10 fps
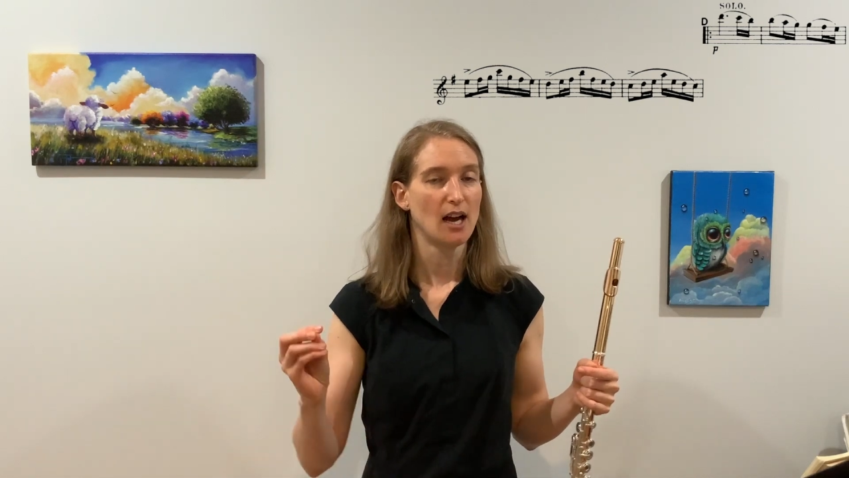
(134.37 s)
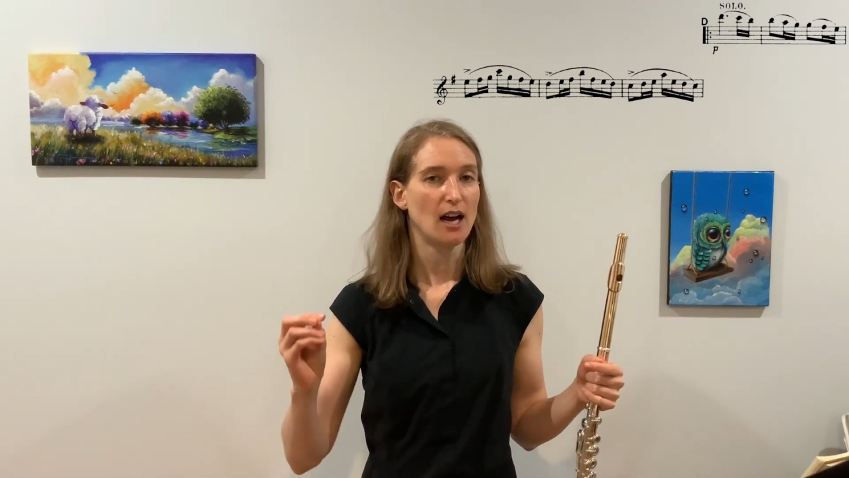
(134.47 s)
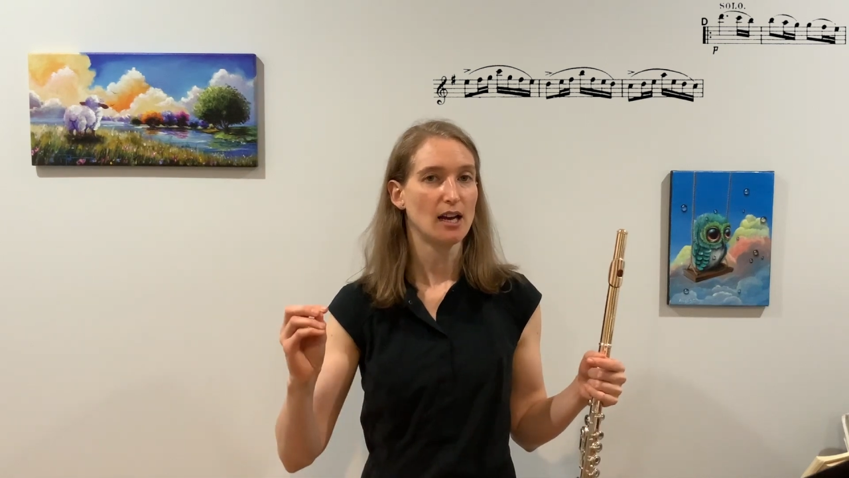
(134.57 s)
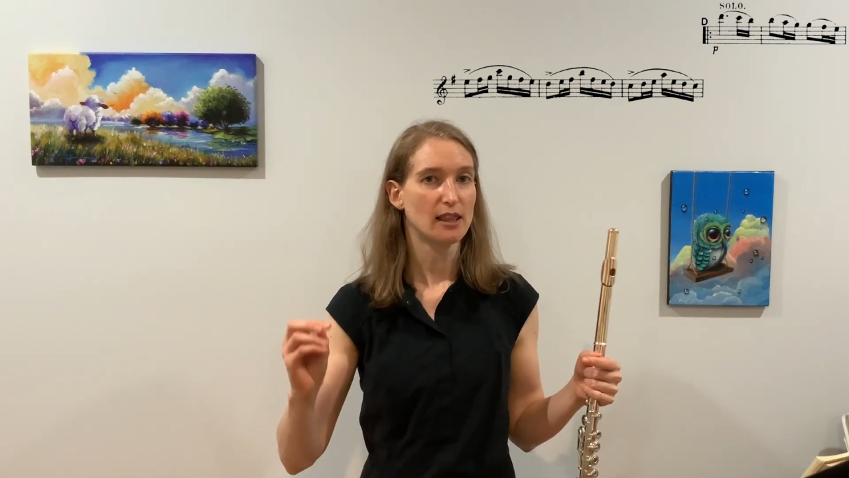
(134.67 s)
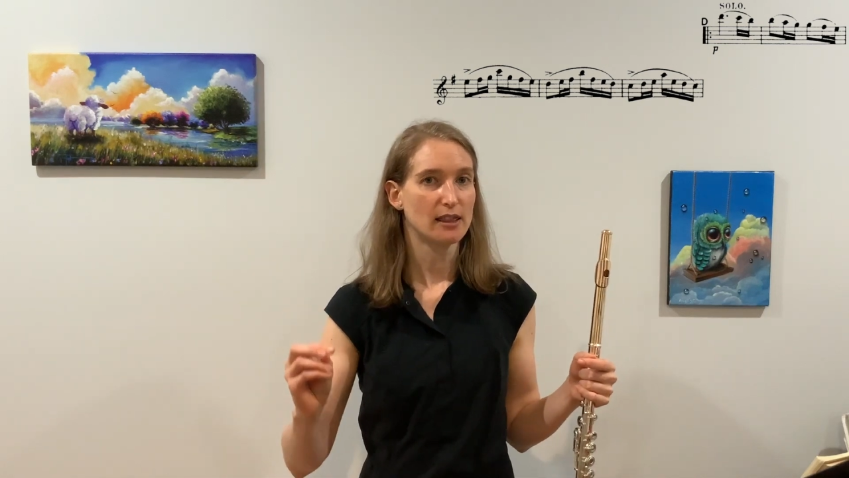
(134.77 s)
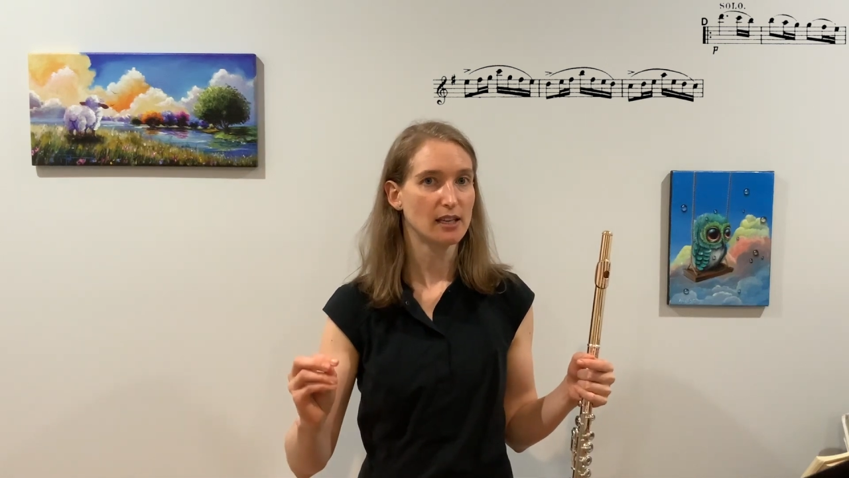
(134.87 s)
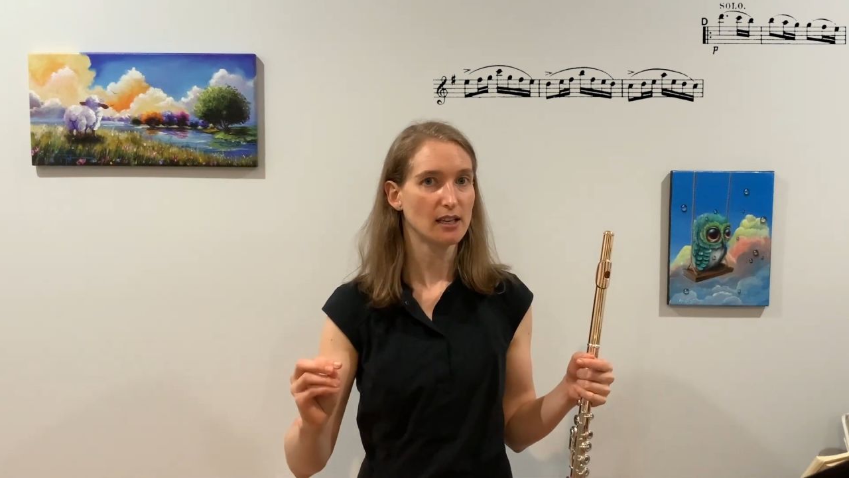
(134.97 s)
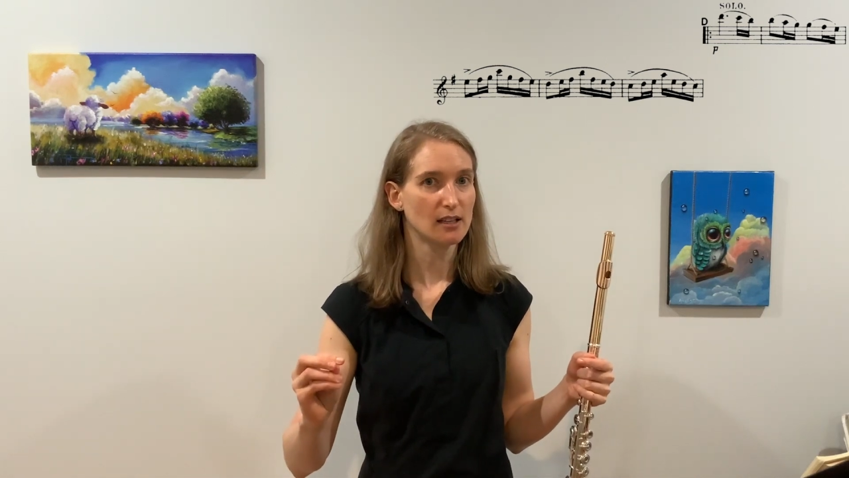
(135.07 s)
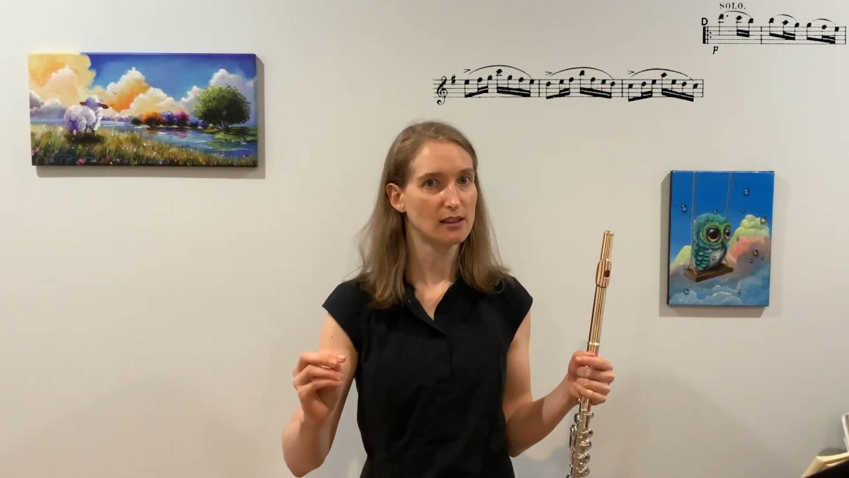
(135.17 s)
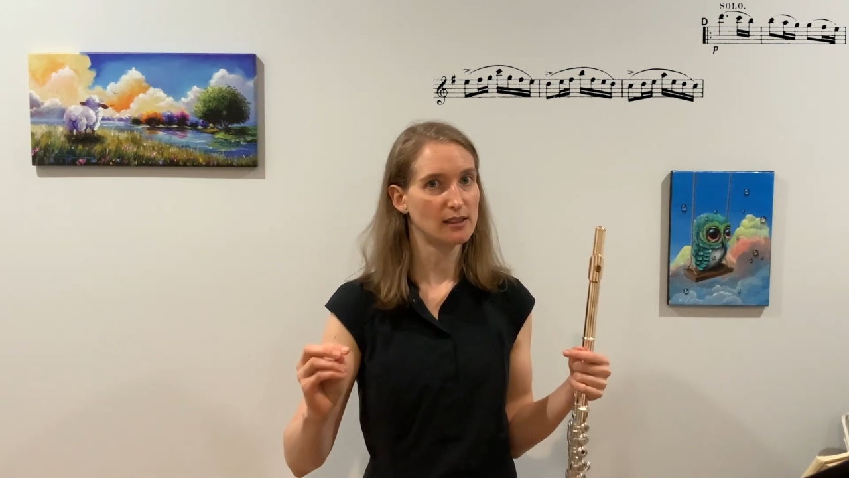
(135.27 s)
I
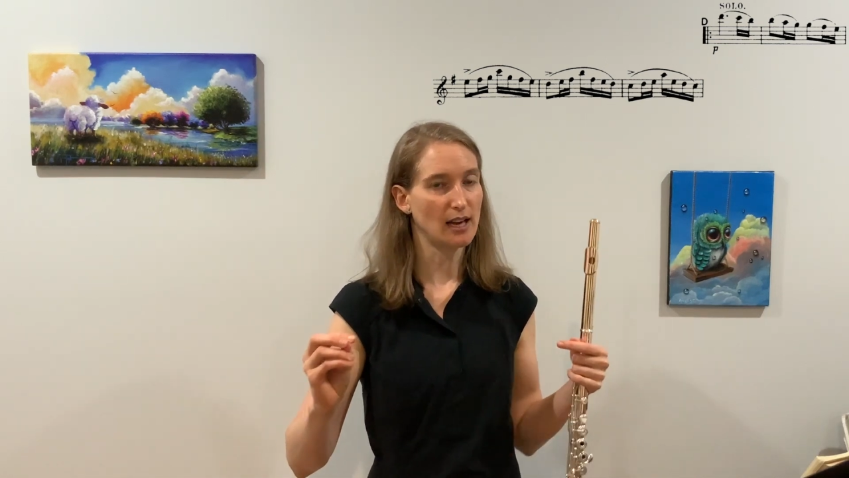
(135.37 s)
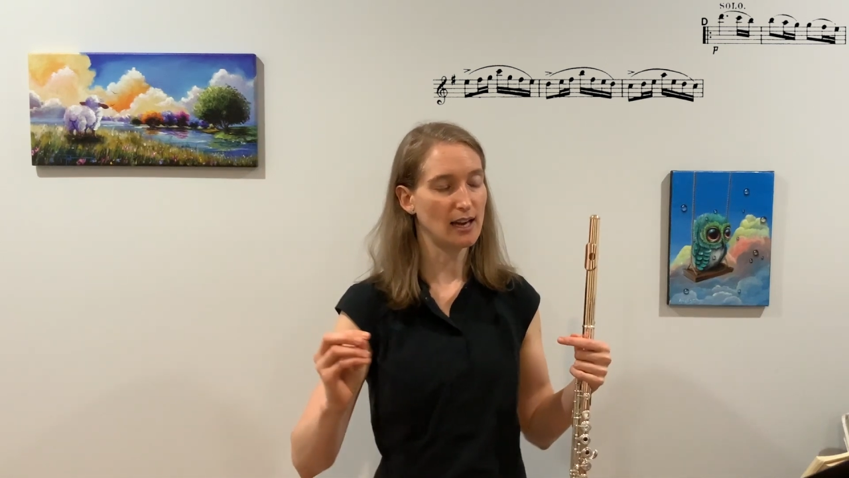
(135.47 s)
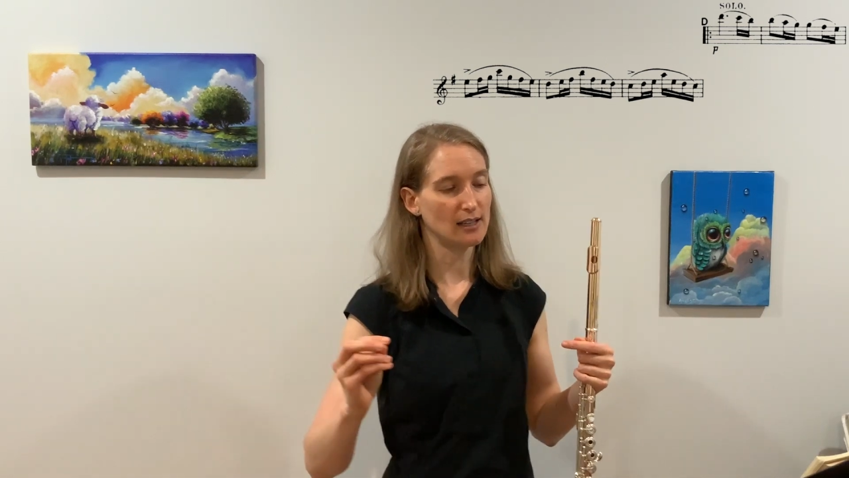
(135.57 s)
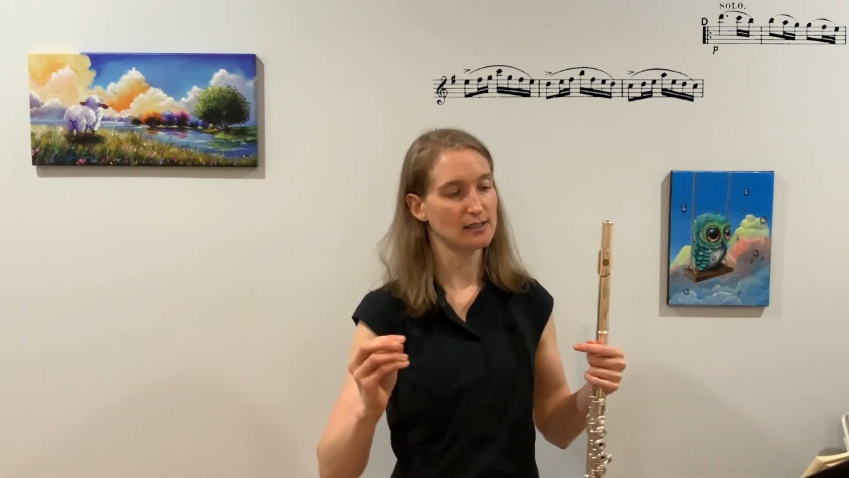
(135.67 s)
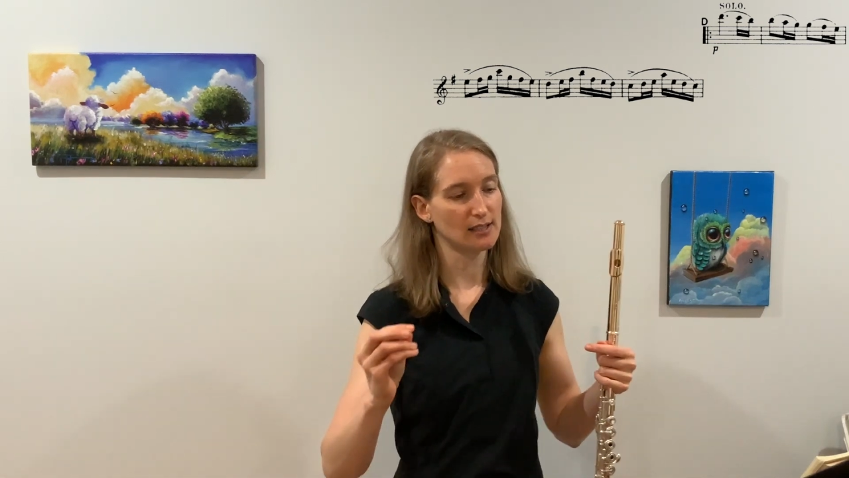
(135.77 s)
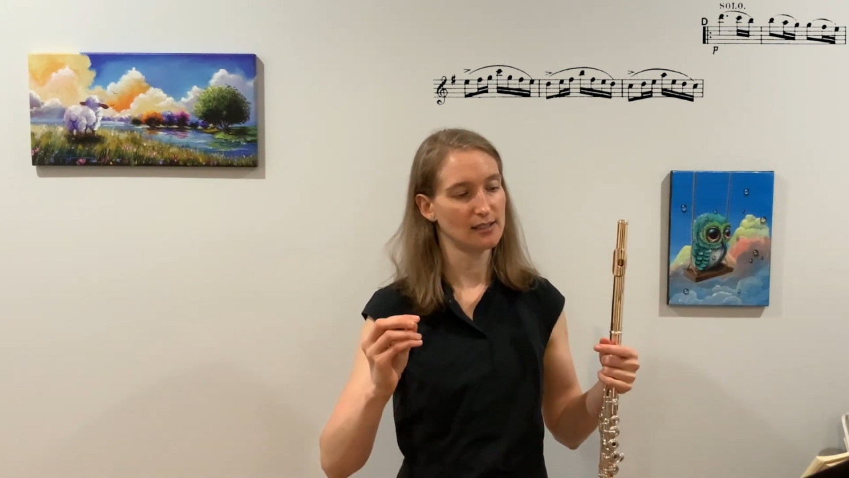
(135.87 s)
think that